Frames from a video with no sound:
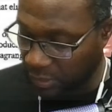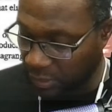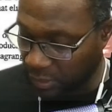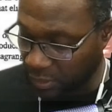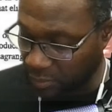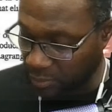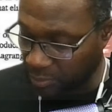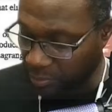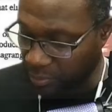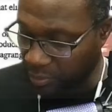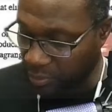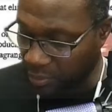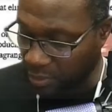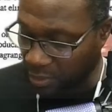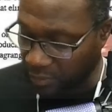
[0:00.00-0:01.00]
And let me
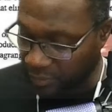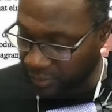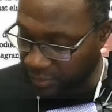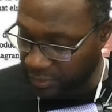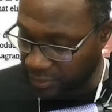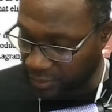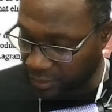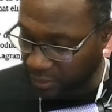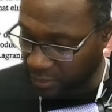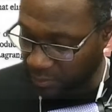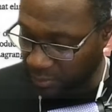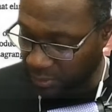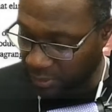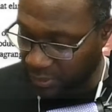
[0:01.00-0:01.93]
put R in the same